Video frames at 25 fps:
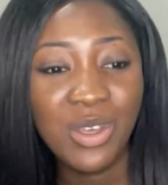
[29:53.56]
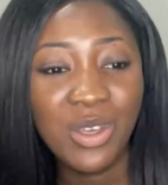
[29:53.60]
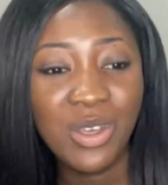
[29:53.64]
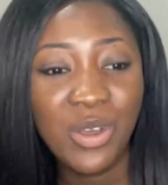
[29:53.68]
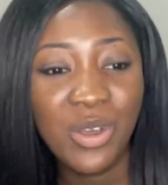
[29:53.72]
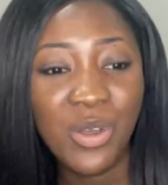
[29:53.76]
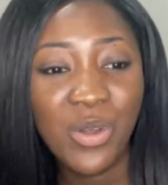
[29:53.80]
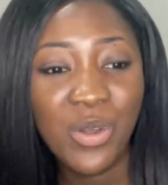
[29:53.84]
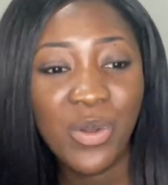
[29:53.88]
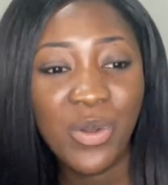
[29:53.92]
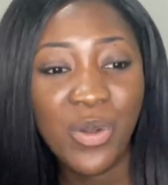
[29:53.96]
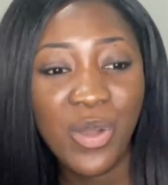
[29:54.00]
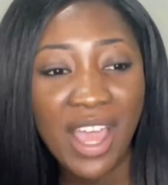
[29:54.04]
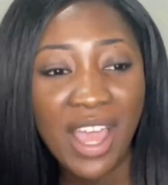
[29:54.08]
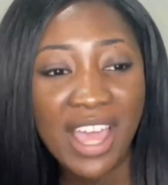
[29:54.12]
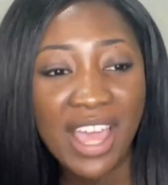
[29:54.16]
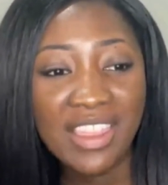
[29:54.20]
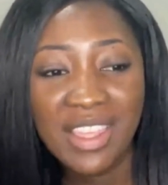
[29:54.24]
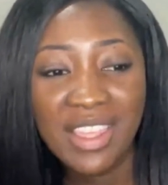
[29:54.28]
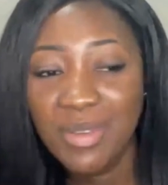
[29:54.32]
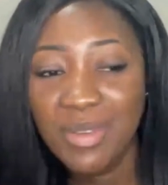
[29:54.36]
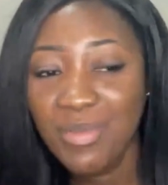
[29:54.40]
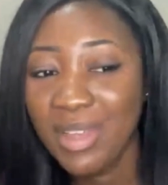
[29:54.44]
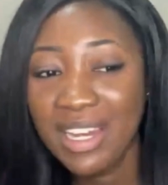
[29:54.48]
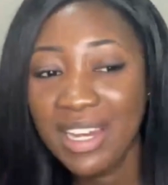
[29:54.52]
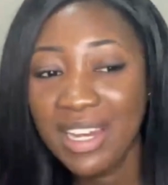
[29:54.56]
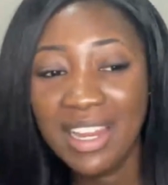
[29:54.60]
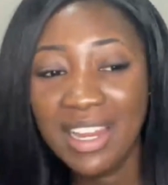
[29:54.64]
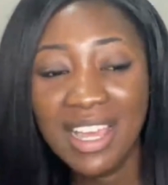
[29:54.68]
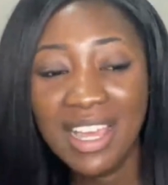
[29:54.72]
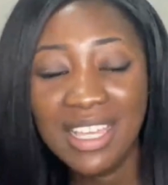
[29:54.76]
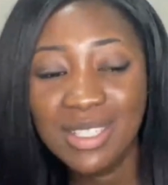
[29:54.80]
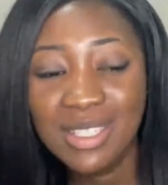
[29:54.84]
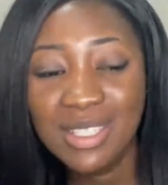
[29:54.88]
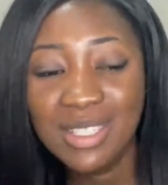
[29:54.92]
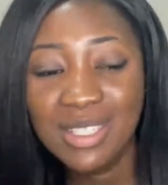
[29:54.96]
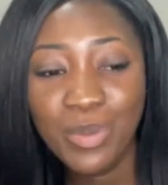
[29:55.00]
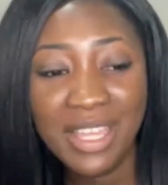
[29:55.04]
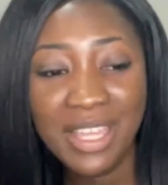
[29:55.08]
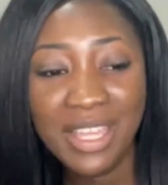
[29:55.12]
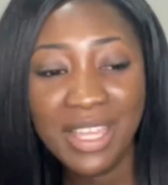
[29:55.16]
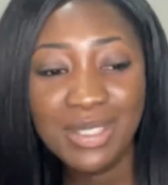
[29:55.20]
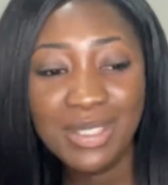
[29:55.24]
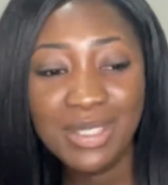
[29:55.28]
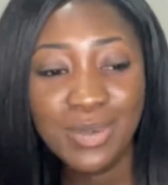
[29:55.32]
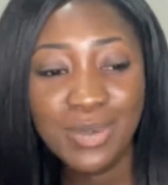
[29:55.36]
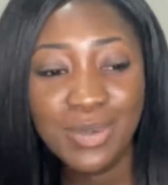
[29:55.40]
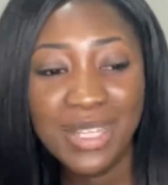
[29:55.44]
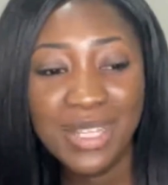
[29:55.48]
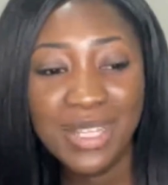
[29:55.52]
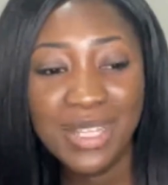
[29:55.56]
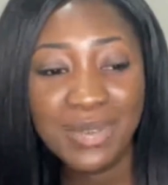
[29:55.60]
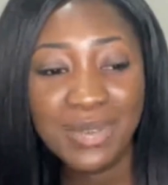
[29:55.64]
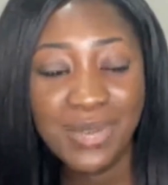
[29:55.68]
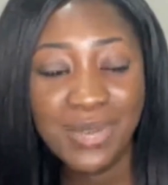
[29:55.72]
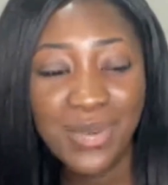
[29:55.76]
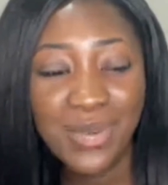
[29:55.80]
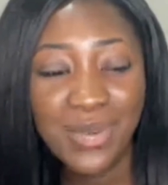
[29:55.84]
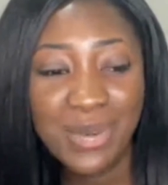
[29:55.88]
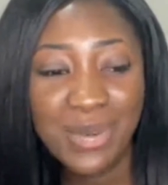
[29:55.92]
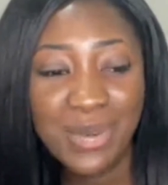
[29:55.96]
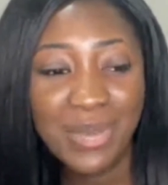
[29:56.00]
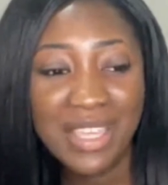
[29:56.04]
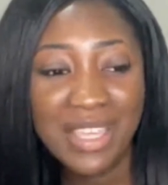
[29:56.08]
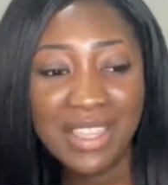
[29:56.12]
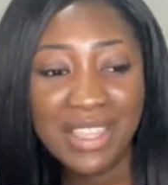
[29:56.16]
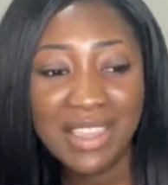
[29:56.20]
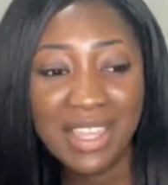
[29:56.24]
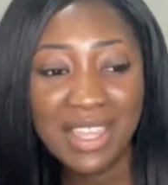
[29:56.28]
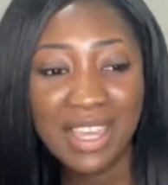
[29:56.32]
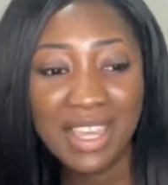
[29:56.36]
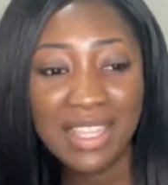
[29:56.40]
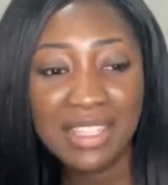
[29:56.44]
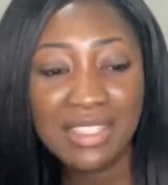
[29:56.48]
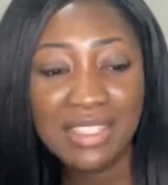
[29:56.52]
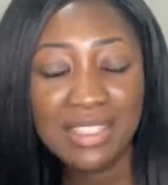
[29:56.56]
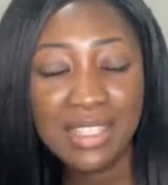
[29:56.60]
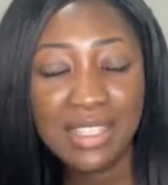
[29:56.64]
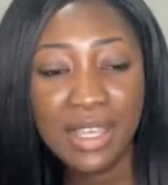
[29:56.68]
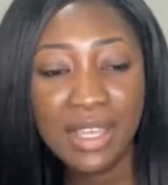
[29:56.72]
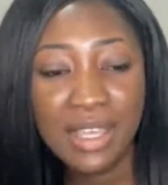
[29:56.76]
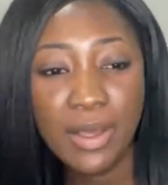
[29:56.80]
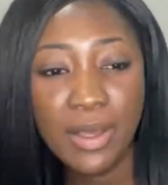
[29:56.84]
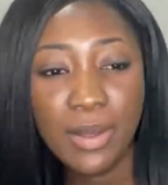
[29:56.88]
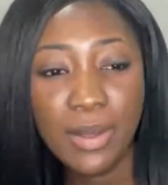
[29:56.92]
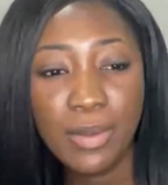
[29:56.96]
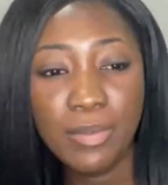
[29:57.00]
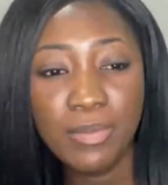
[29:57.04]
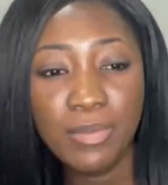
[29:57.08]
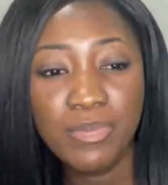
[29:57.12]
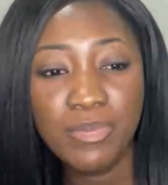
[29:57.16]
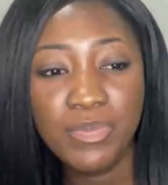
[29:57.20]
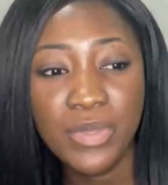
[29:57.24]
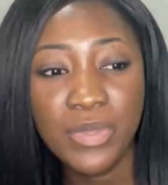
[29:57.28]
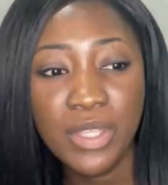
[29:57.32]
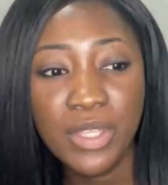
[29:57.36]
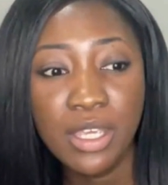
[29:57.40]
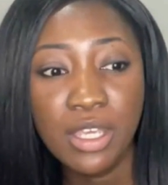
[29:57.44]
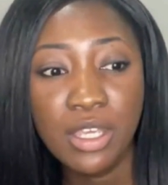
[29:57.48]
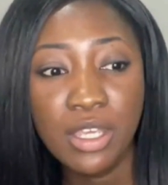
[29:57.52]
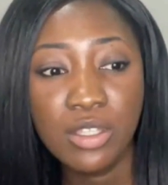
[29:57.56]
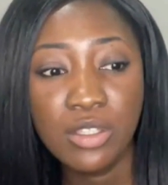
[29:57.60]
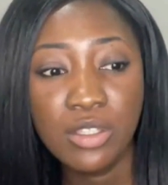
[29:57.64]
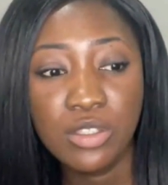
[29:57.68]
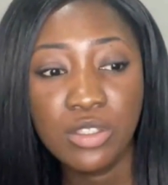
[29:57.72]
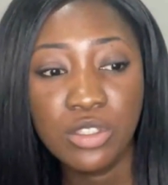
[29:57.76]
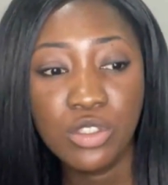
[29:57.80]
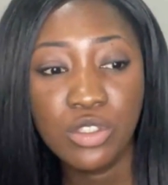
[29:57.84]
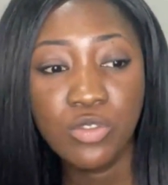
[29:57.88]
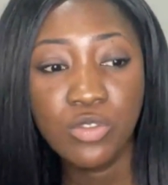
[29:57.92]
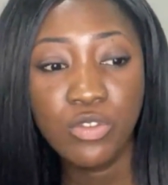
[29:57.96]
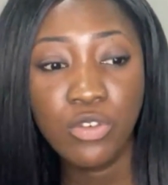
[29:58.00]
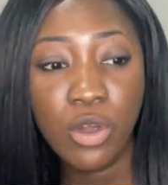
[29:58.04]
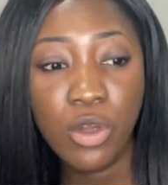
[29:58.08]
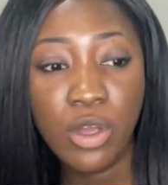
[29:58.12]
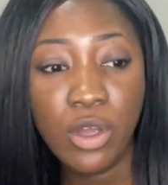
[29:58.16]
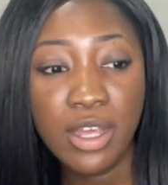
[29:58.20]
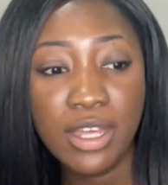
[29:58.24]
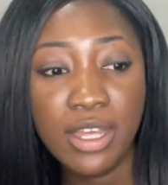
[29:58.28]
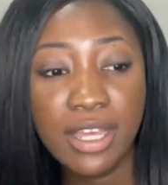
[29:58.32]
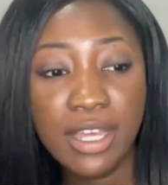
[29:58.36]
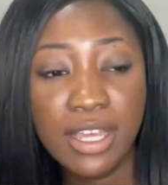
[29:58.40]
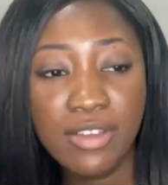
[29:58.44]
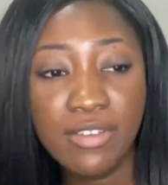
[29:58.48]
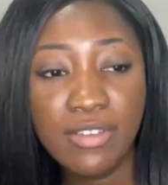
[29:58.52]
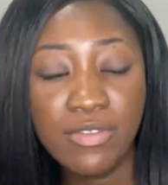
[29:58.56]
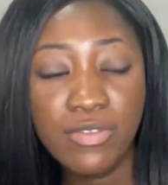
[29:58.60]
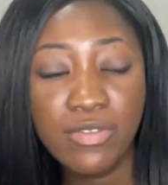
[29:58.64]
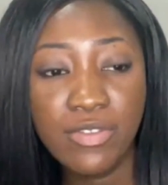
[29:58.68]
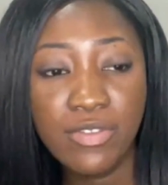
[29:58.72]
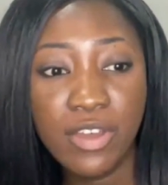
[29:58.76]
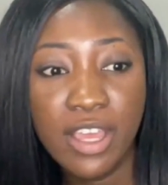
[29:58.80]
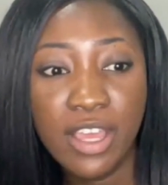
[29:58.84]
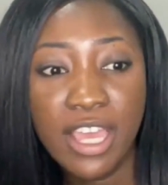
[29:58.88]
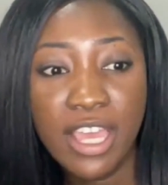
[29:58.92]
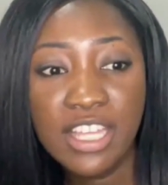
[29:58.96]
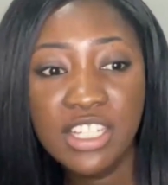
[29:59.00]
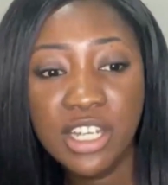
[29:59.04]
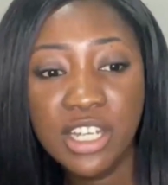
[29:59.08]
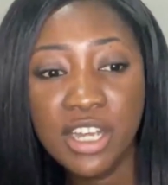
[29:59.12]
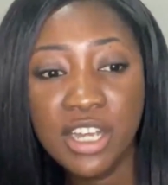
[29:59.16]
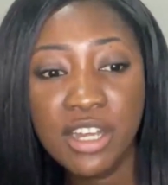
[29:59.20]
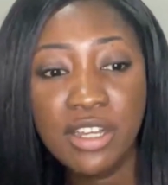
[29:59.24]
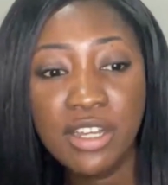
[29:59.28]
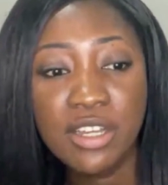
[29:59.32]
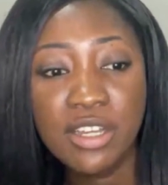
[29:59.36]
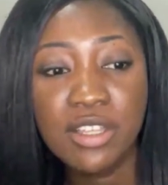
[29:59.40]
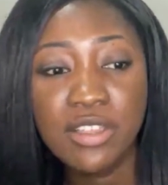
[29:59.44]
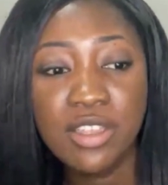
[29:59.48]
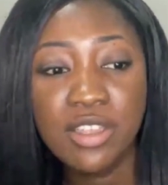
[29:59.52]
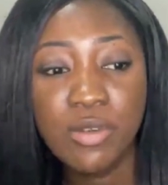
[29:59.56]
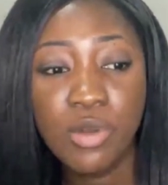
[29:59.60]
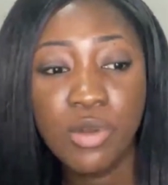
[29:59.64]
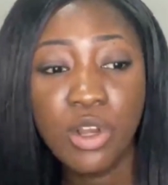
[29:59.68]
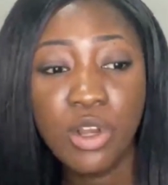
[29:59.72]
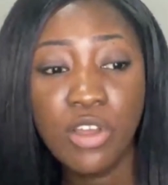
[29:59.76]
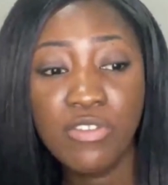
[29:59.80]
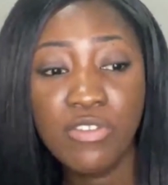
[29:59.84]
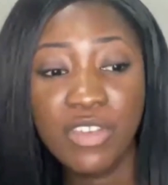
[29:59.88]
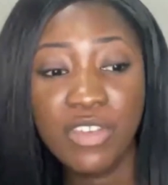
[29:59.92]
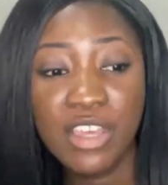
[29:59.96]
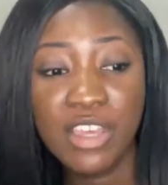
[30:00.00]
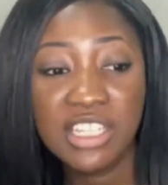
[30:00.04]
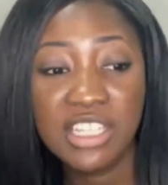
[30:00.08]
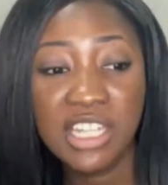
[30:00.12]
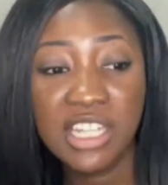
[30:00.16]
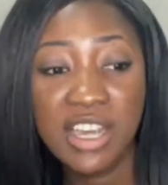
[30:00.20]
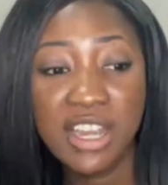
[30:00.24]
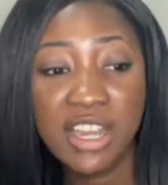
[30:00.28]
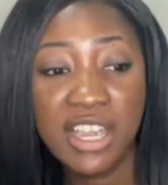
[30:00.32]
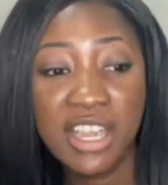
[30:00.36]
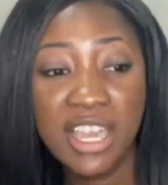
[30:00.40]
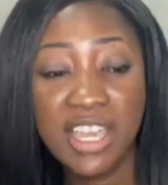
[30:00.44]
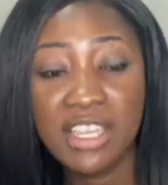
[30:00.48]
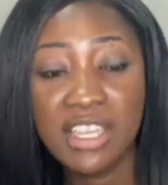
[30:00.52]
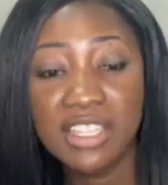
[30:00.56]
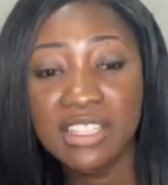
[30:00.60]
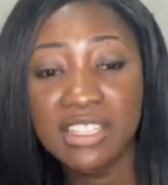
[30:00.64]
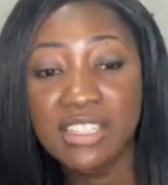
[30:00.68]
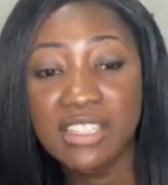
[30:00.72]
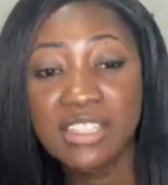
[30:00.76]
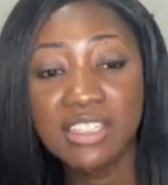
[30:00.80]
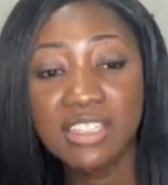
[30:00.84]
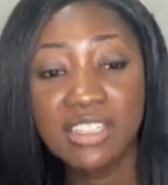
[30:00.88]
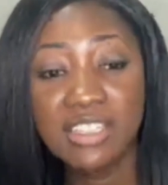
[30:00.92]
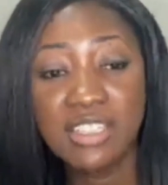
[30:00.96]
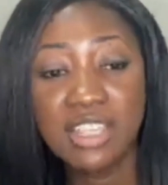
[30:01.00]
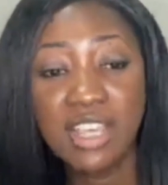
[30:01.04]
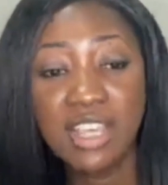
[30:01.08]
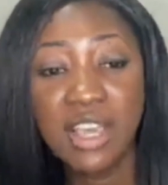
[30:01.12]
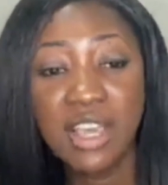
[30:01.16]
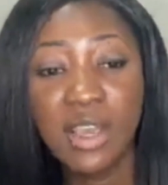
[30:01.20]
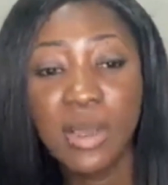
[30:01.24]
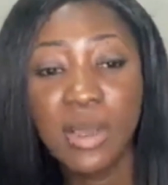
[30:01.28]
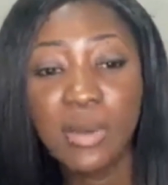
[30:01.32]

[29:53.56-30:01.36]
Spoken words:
So I think my last words would be that for HR, the role of HR is